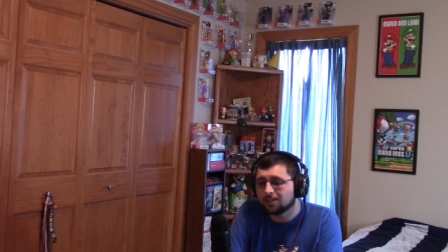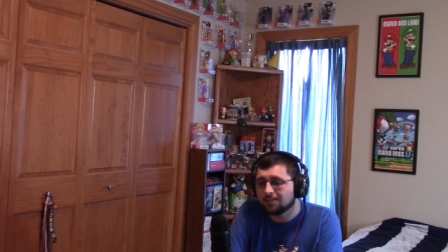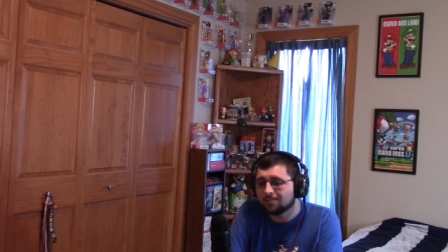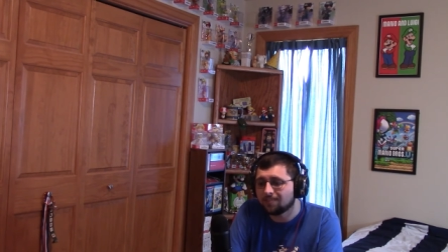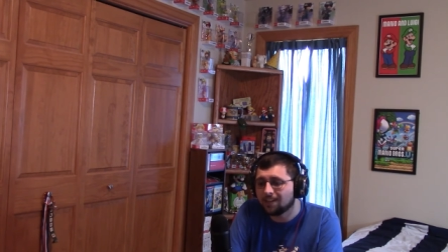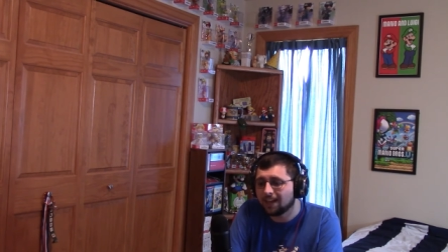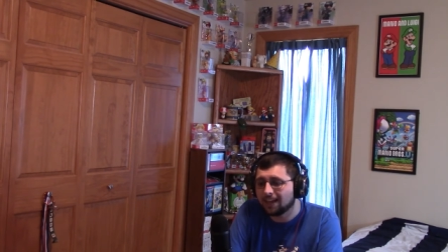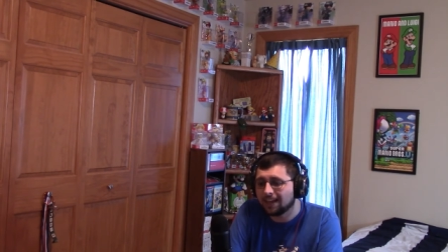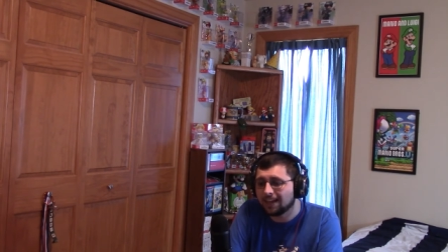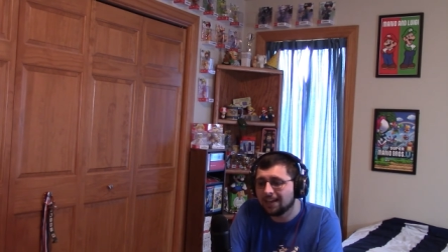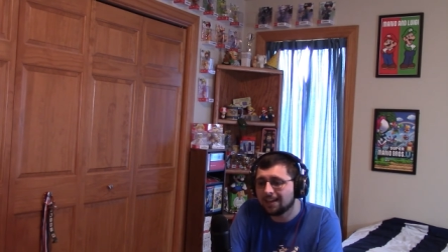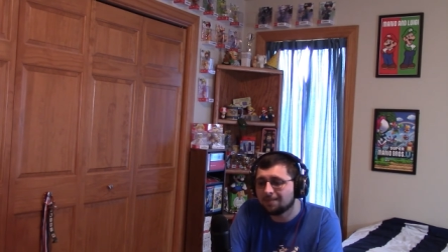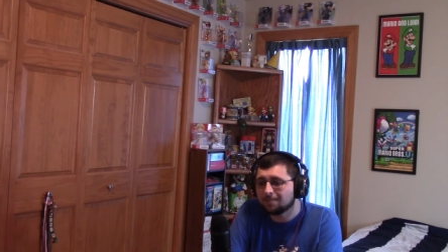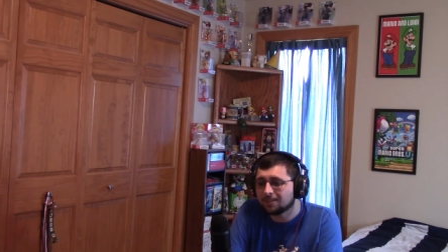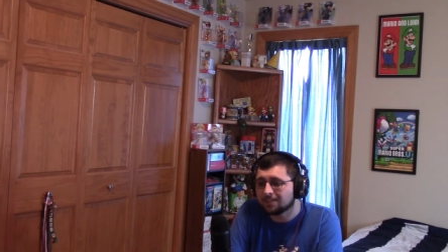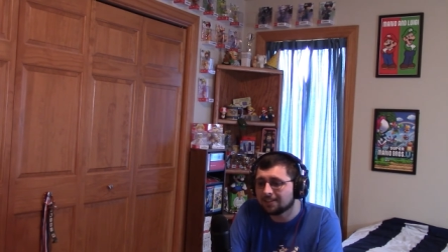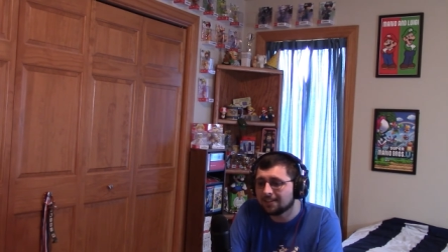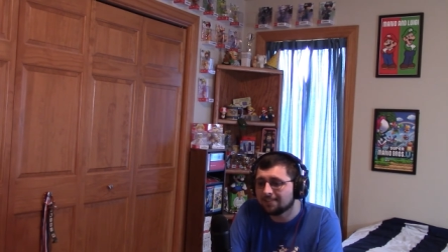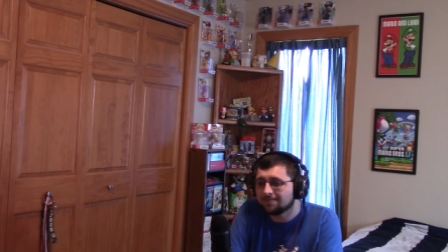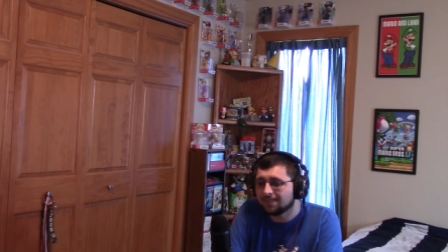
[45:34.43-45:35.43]
of that game
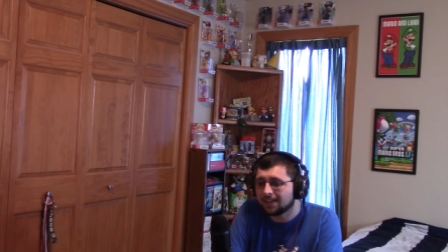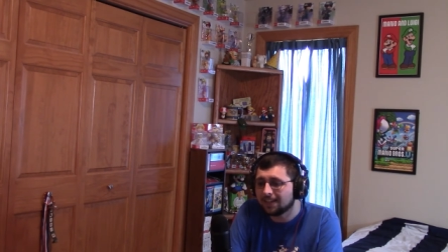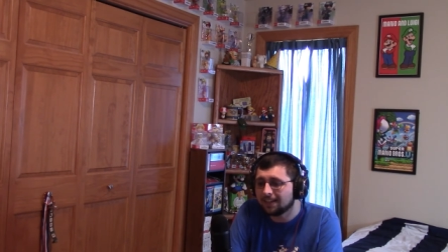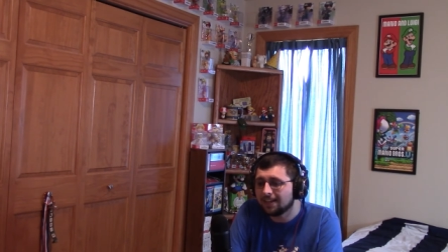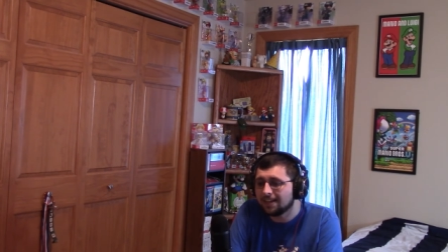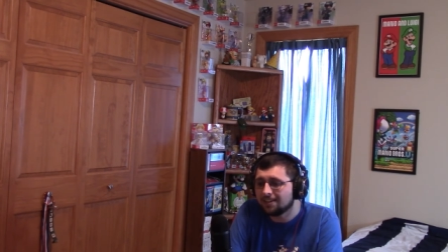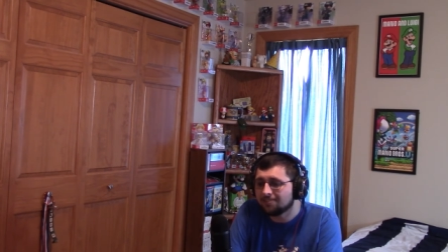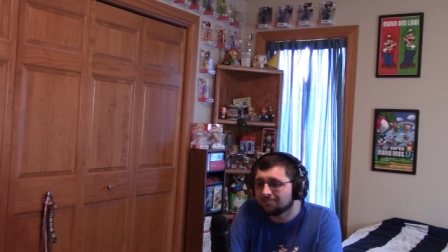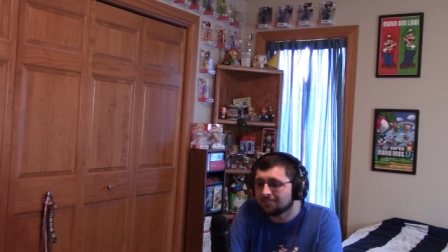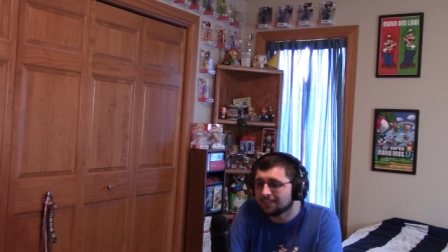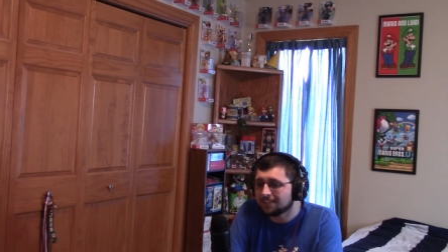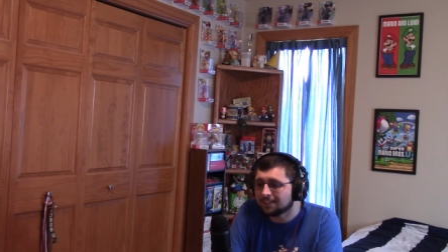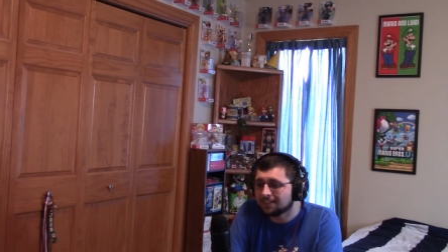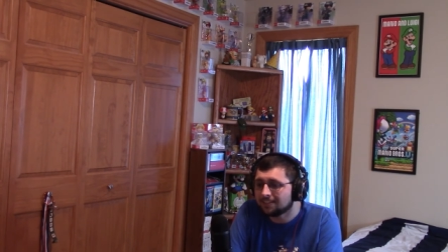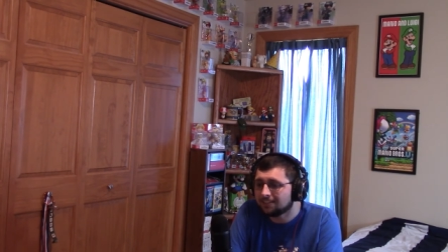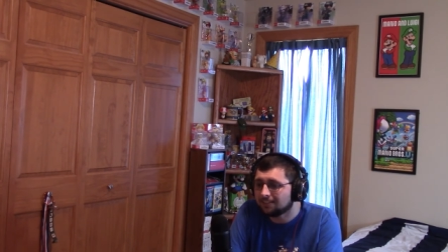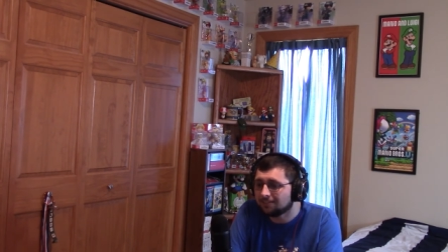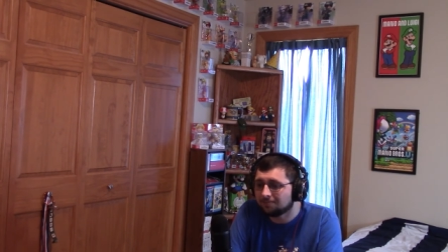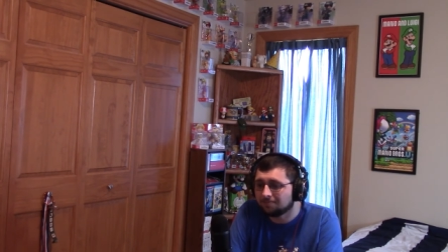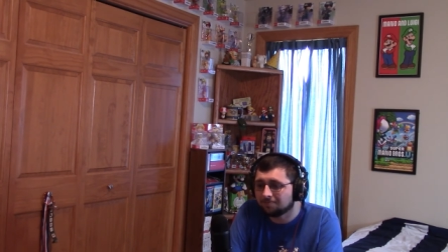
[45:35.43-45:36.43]
to save my life
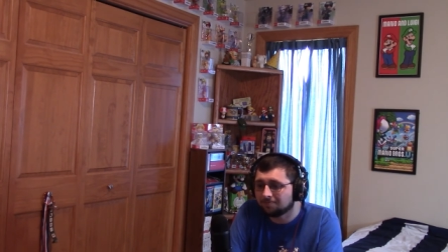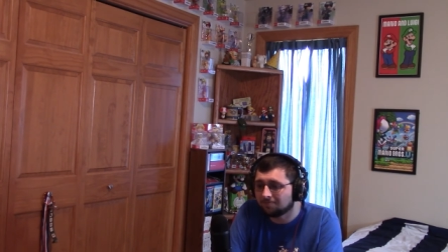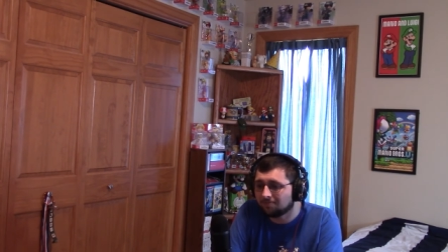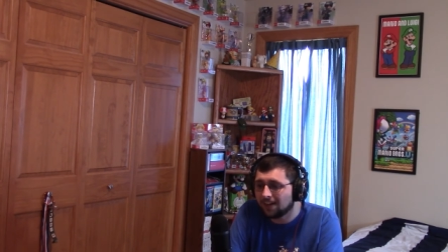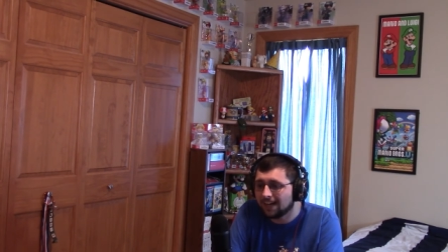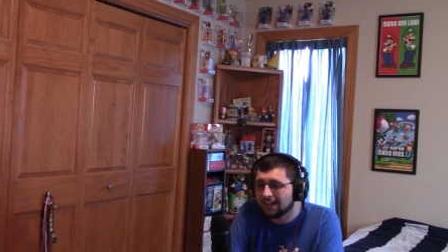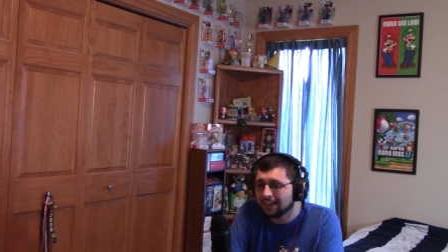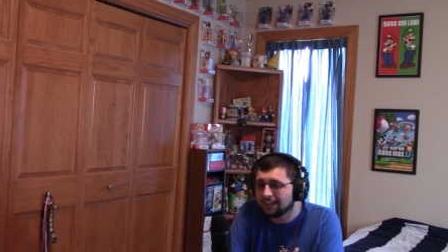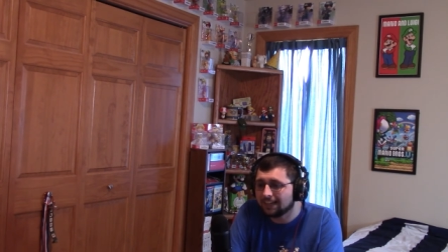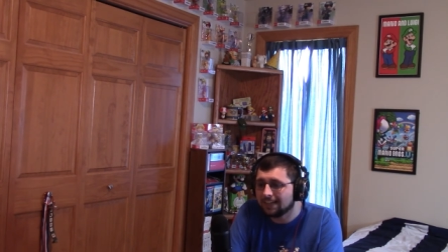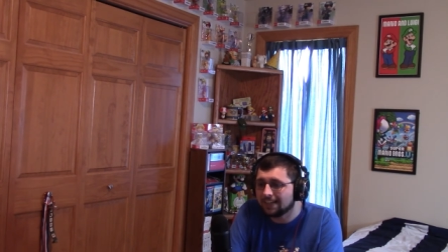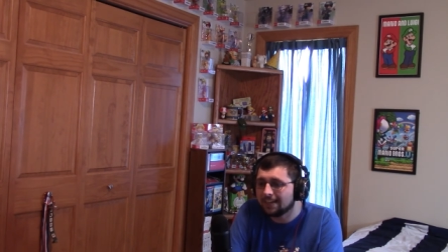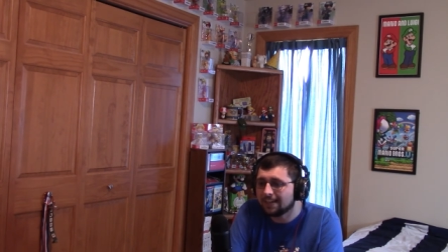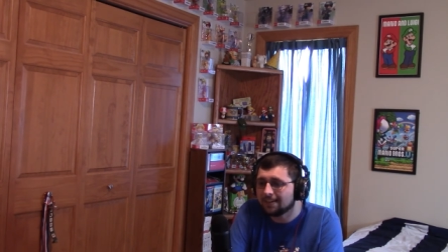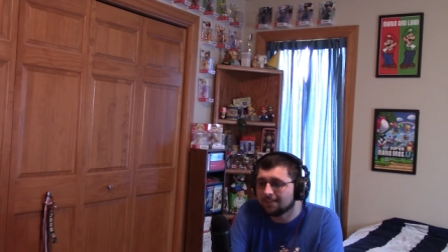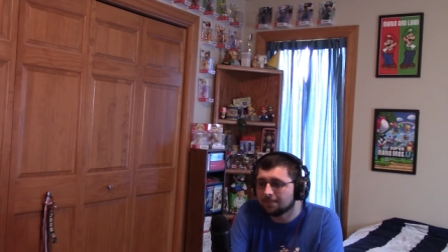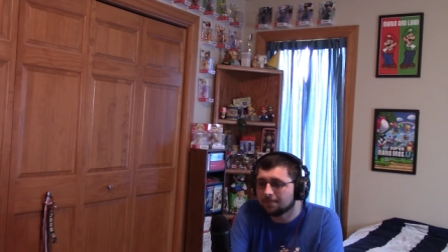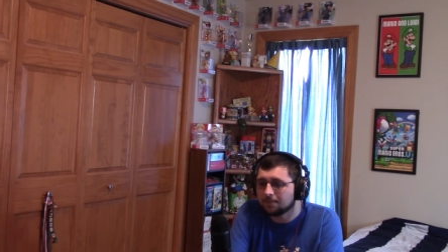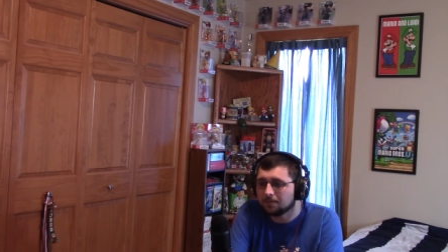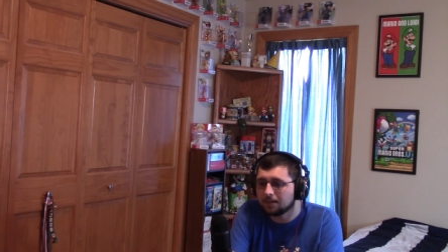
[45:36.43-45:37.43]
until finally then.